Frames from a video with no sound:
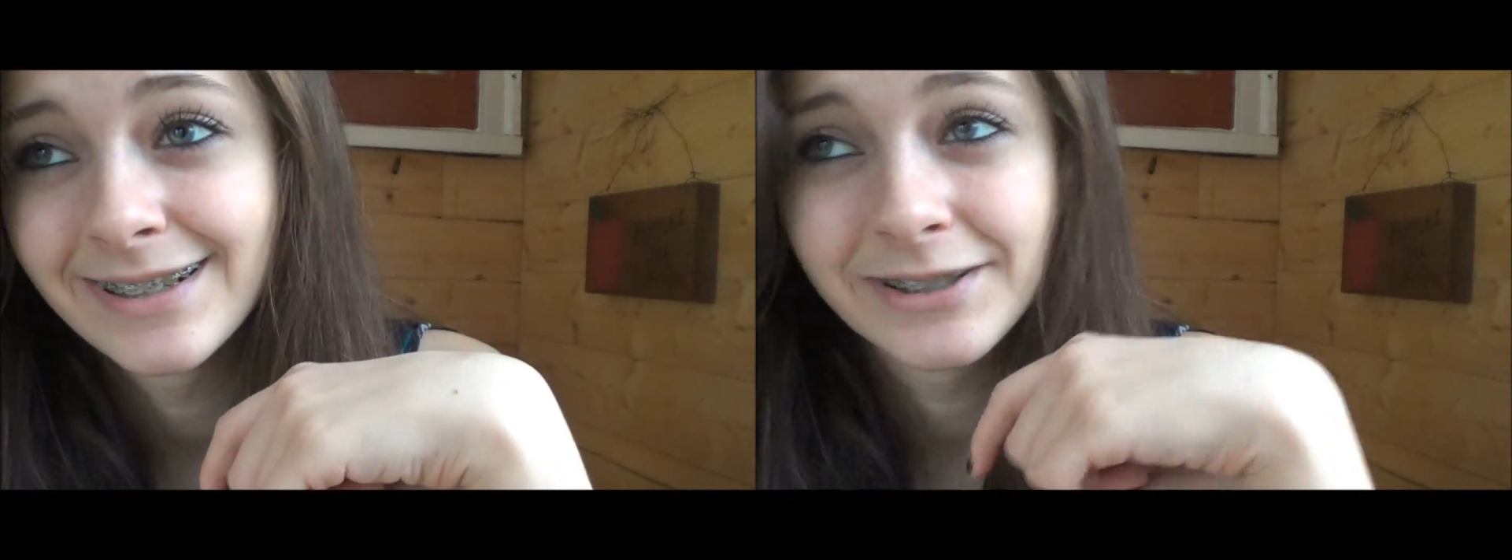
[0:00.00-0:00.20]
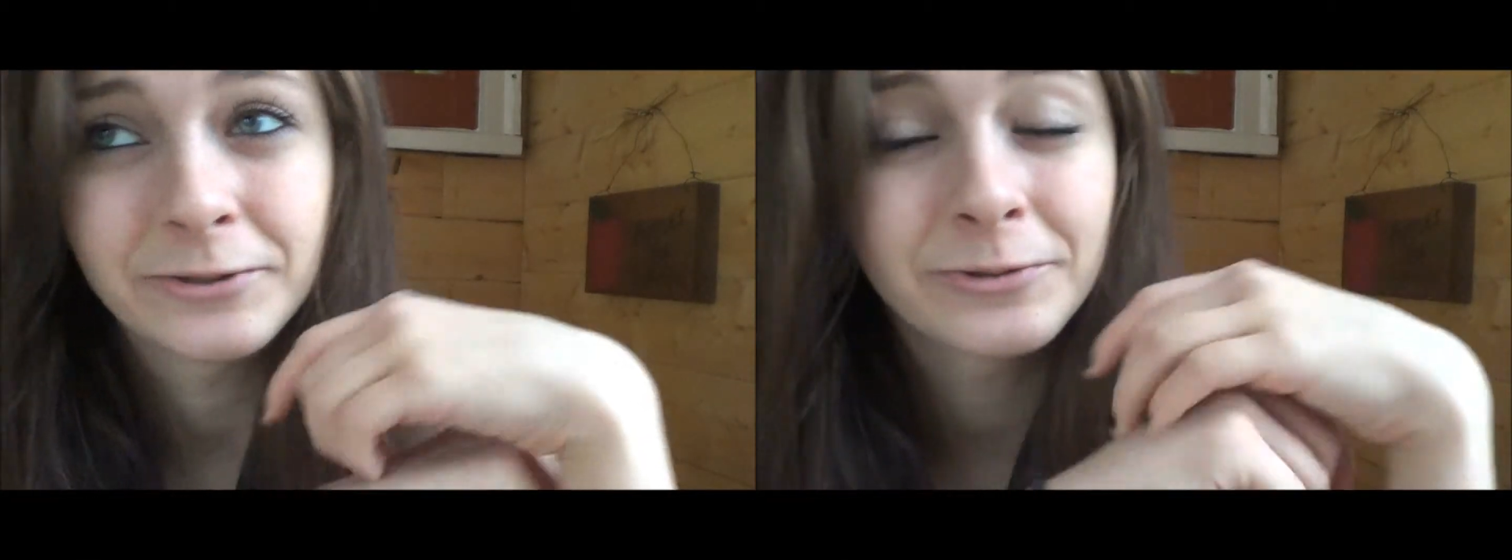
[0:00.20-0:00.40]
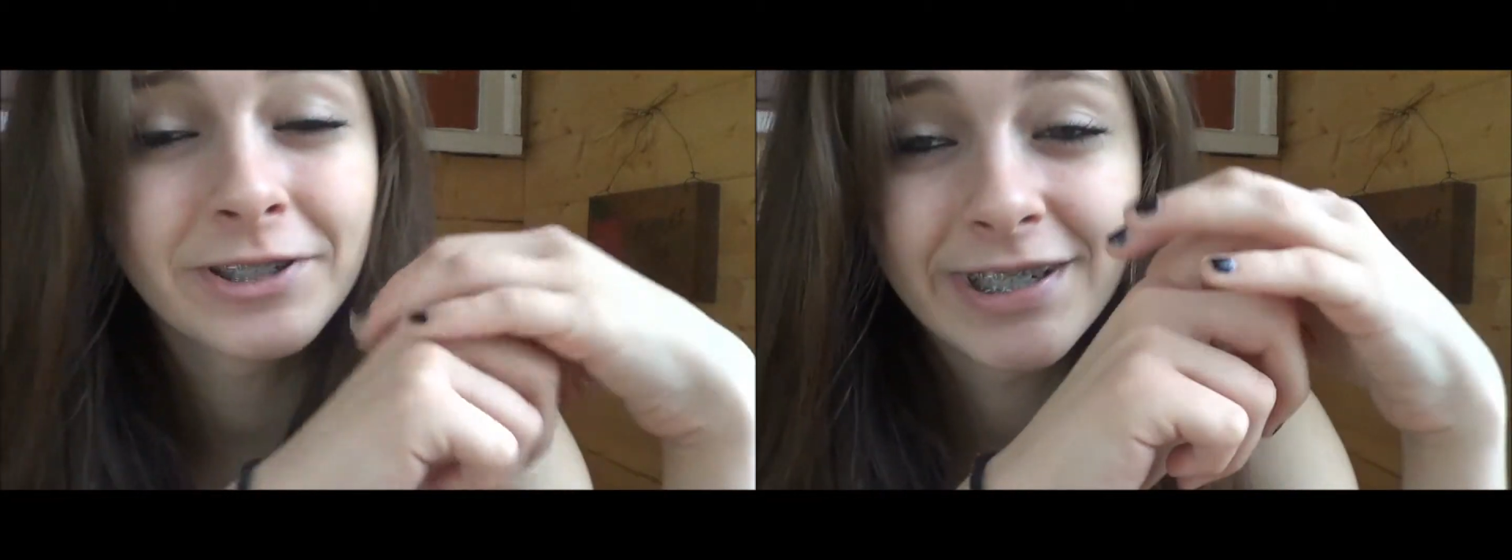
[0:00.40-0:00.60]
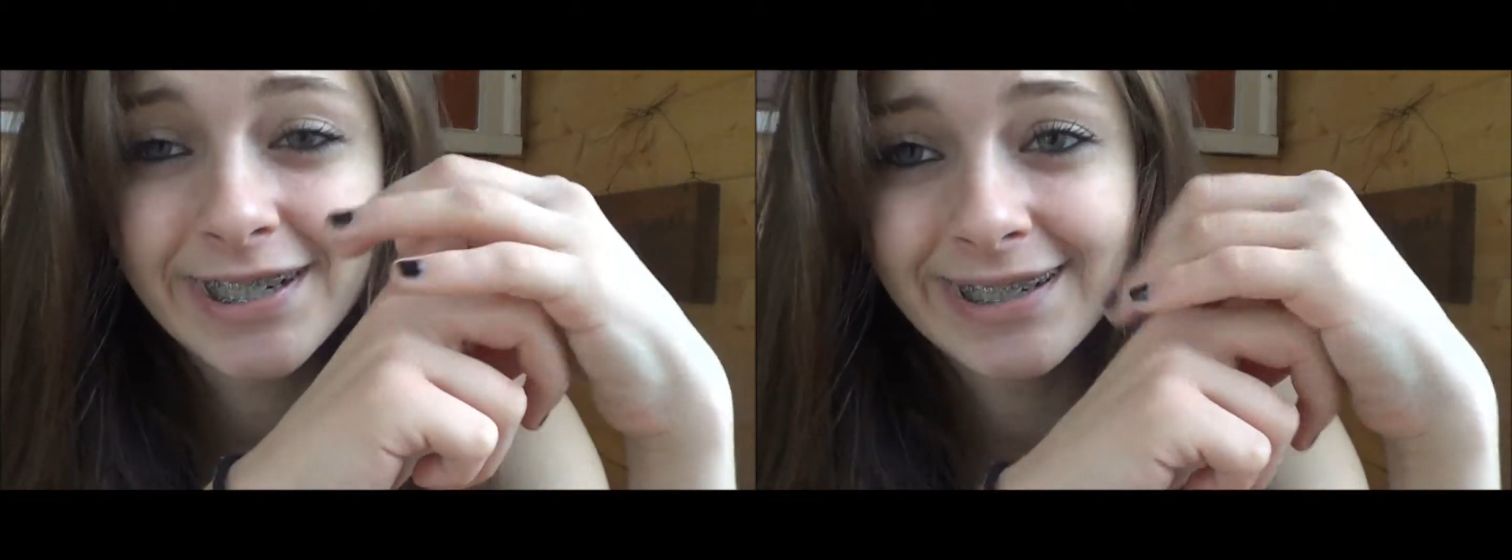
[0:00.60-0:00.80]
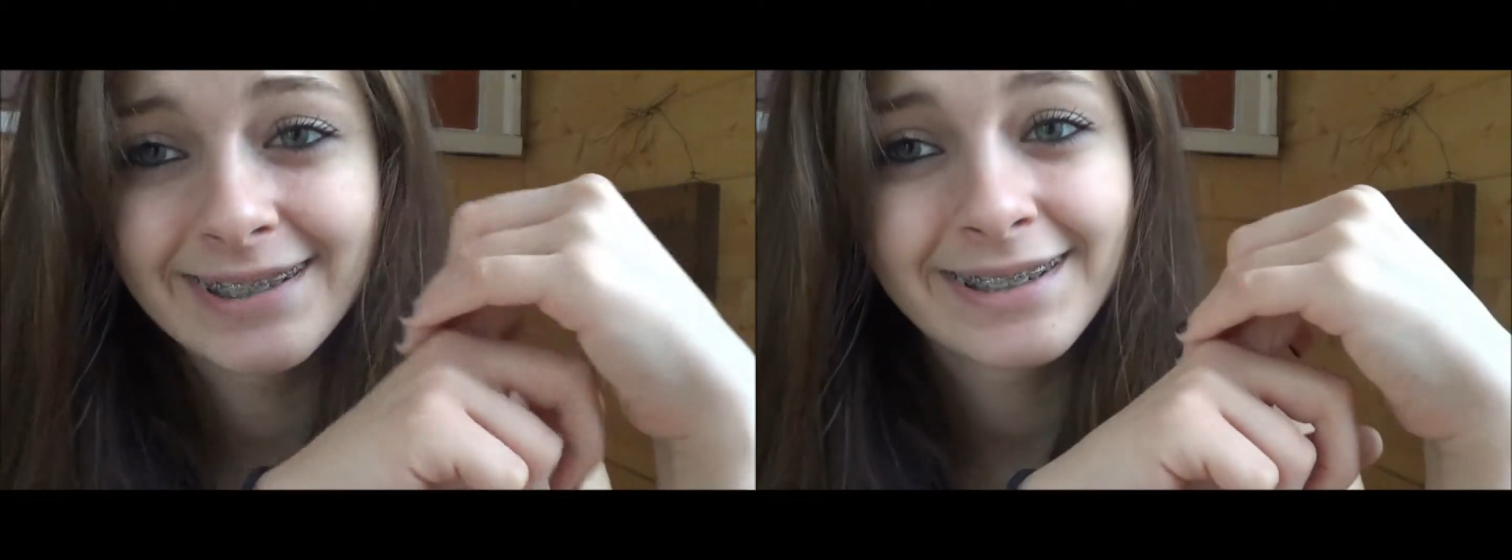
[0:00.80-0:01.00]
don't
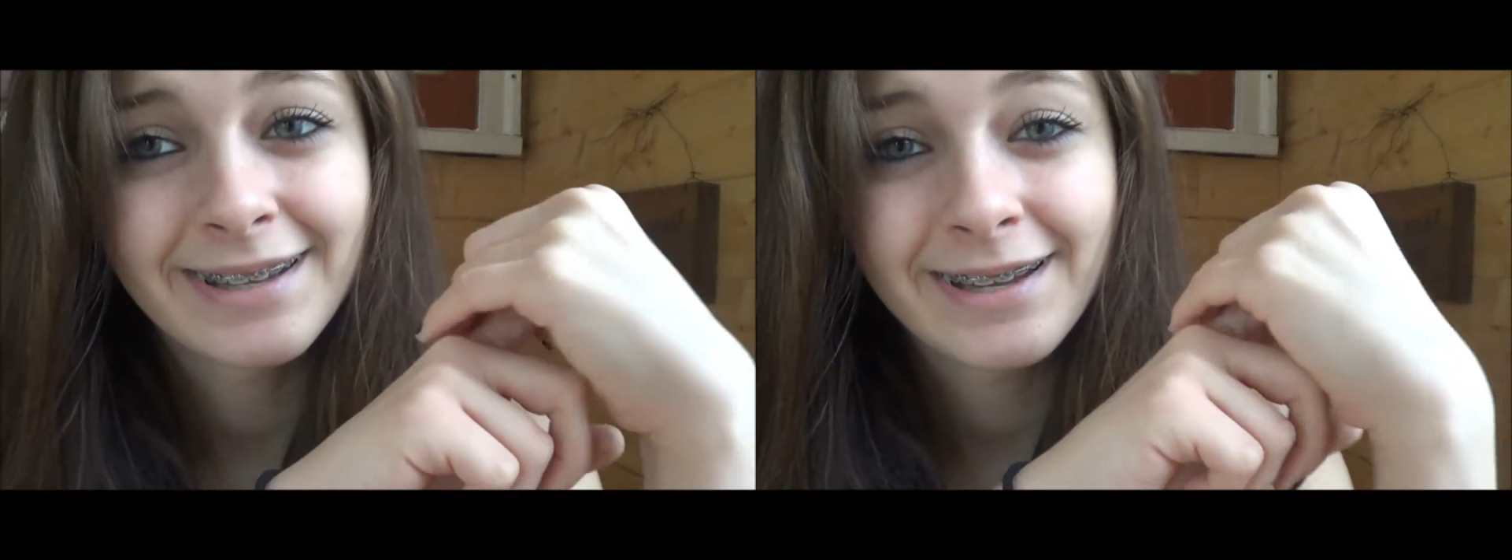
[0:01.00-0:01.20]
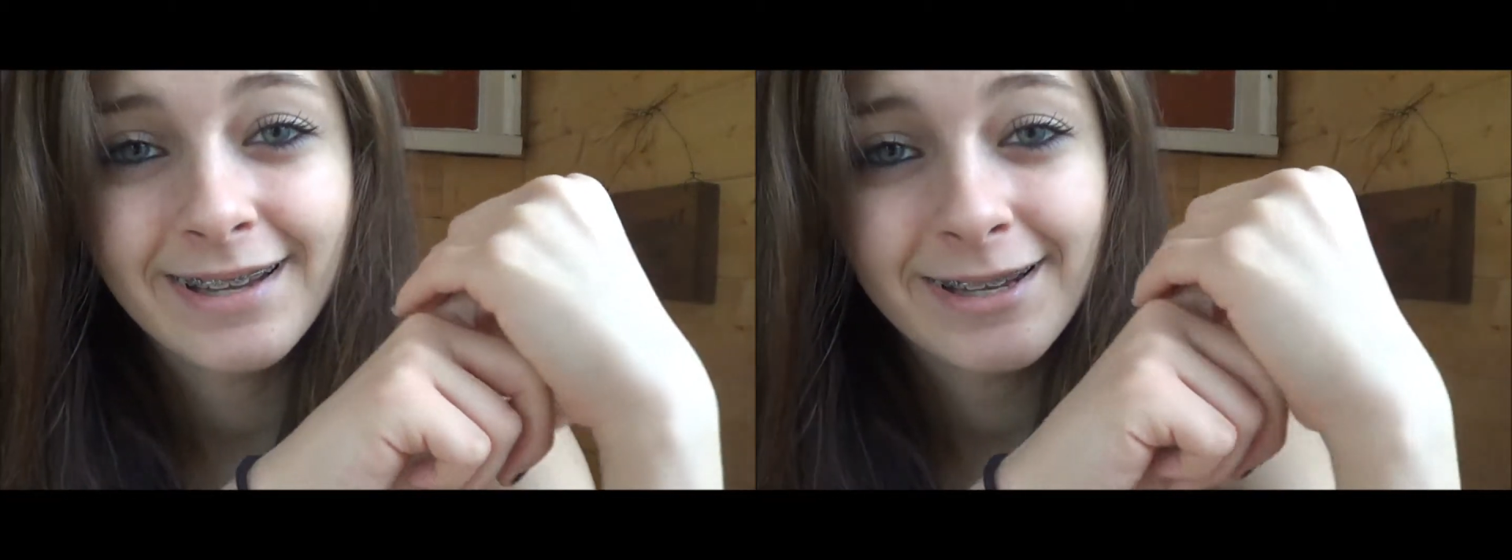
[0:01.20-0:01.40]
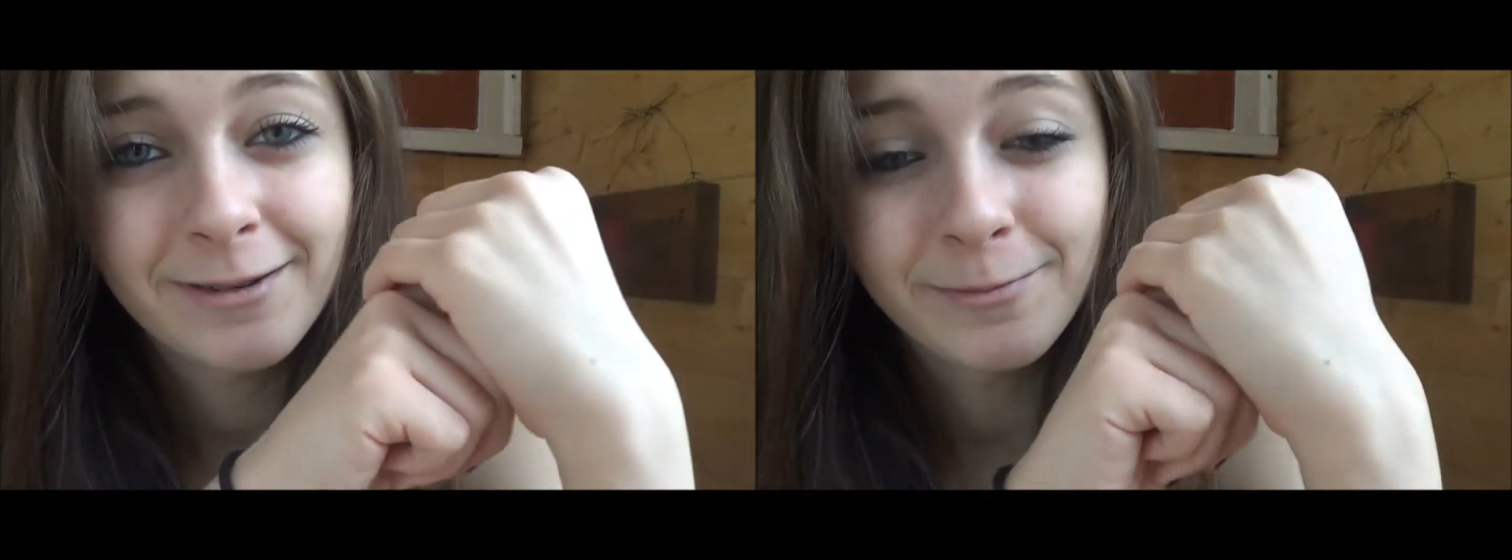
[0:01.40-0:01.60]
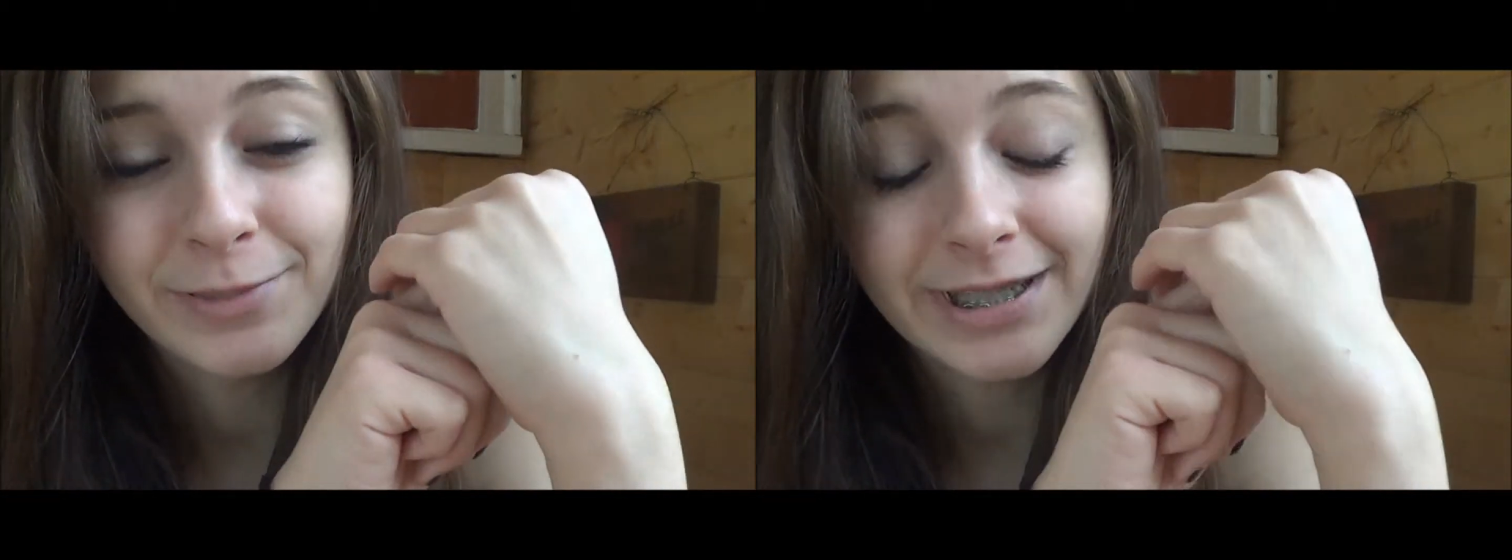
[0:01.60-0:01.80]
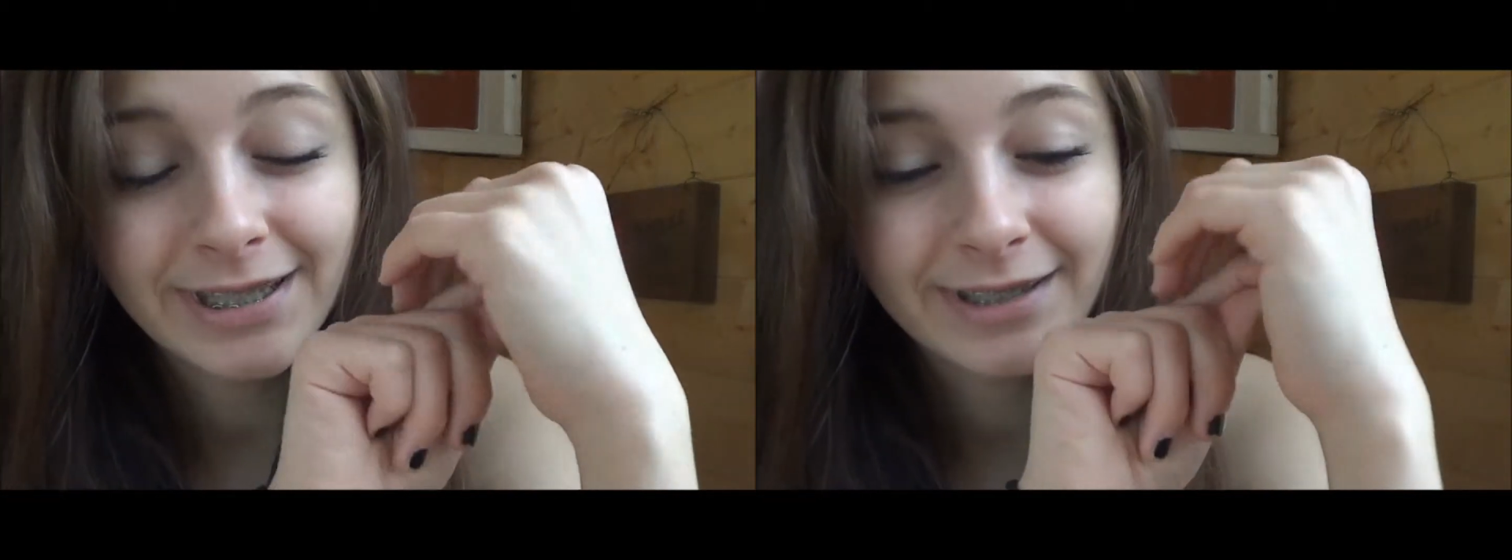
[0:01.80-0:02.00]
worry,
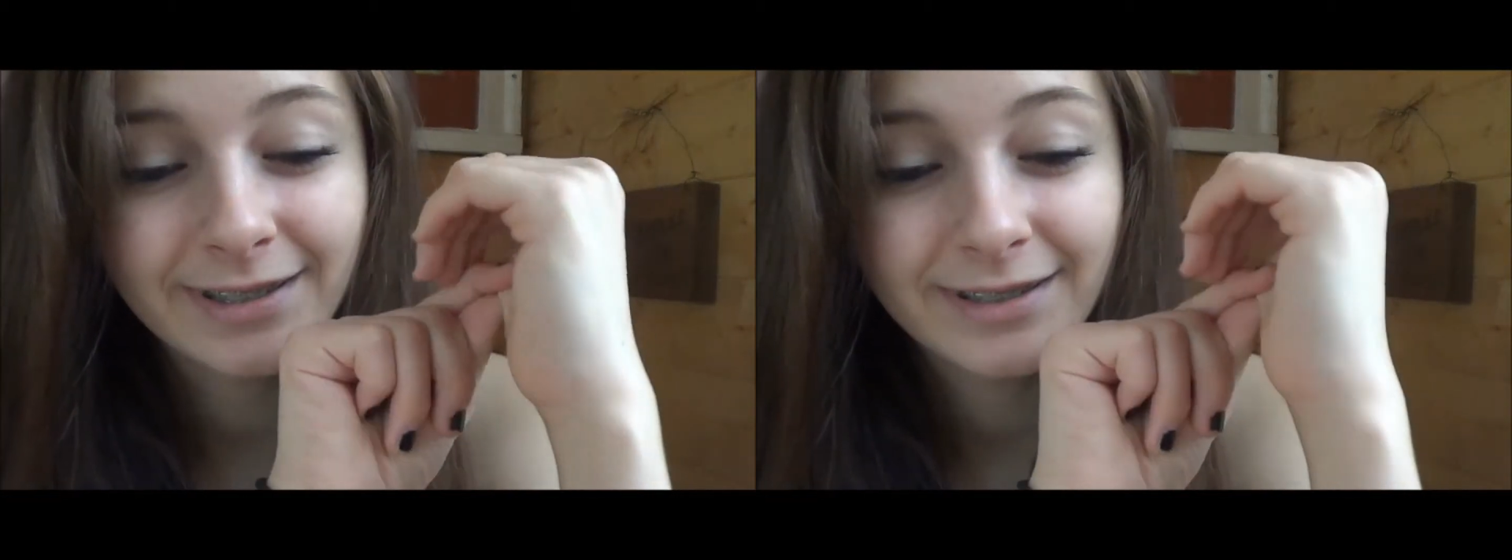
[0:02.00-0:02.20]
be